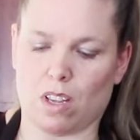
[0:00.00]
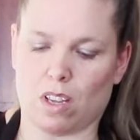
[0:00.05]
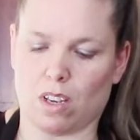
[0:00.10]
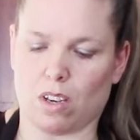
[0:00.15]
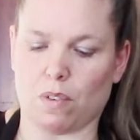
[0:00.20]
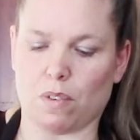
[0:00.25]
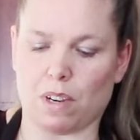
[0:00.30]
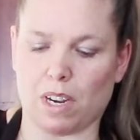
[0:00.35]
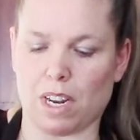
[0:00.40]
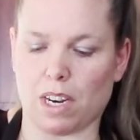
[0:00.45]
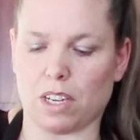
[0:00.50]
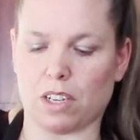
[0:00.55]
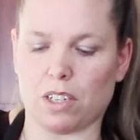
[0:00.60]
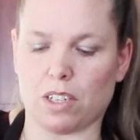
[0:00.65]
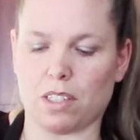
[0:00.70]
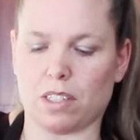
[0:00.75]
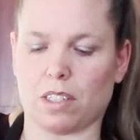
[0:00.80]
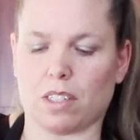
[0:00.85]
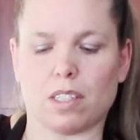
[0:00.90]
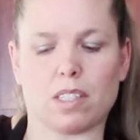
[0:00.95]
So we've got a
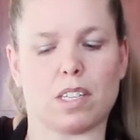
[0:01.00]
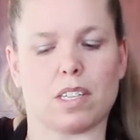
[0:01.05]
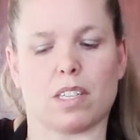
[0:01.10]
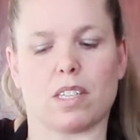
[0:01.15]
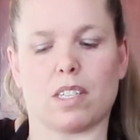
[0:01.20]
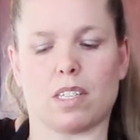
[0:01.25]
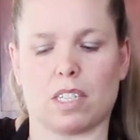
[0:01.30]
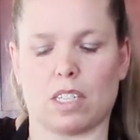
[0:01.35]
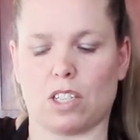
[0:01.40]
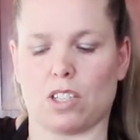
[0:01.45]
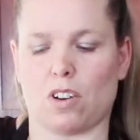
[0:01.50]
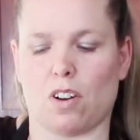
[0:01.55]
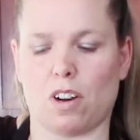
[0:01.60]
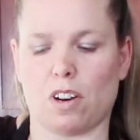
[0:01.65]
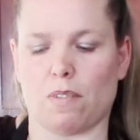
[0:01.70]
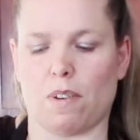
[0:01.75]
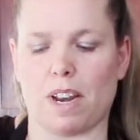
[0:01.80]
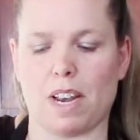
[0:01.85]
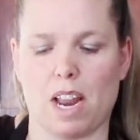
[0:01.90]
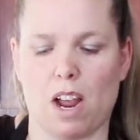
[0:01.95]
good consistency
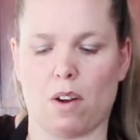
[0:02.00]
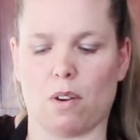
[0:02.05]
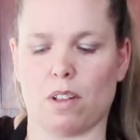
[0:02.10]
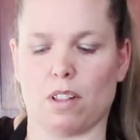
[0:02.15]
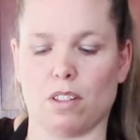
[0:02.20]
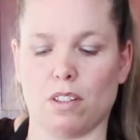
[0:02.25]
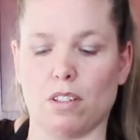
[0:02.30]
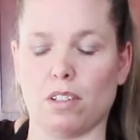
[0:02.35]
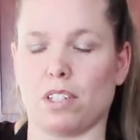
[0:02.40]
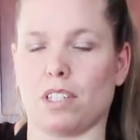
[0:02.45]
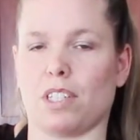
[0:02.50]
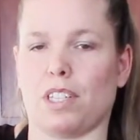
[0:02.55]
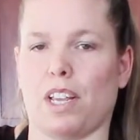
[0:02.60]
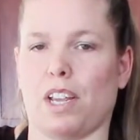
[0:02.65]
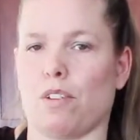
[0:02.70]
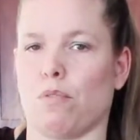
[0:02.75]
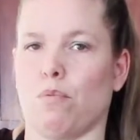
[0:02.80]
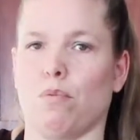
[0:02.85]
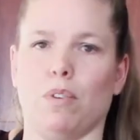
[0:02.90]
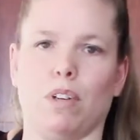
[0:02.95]
starting right now. It looks like
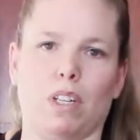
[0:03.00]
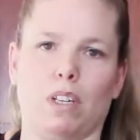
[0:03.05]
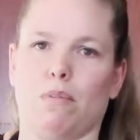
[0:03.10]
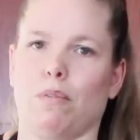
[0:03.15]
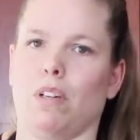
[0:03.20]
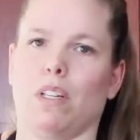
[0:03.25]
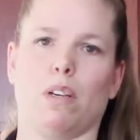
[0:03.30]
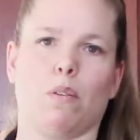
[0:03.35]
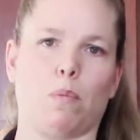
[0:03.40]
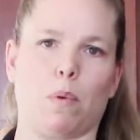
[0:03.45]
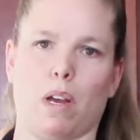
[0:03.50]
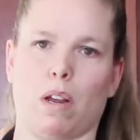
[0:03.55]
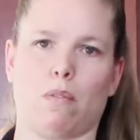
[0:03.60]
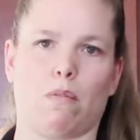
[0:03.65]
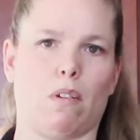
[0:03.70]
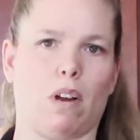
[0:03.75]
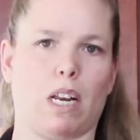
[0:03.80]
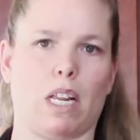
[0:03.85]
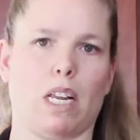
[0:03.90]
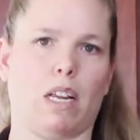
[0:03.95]
really, really wet,
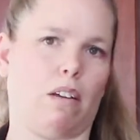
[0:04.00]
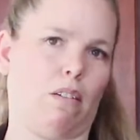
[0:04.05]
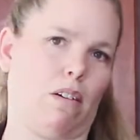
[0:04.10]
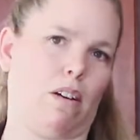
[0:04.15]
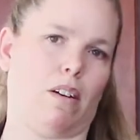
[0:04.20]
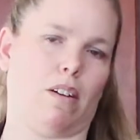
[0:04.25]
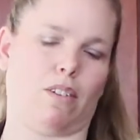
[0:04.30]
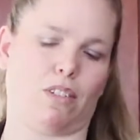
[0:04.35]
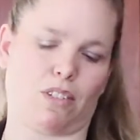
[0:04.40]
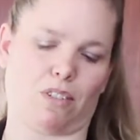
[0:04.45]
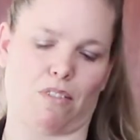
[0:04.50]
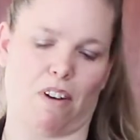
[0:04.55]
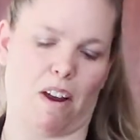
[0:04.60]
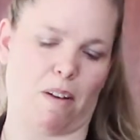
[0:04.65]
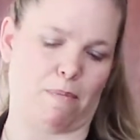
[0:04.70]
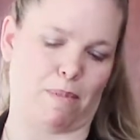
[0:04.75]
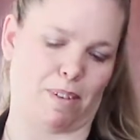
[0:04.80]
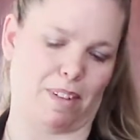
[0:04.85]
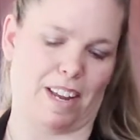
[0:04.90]
runny scrambled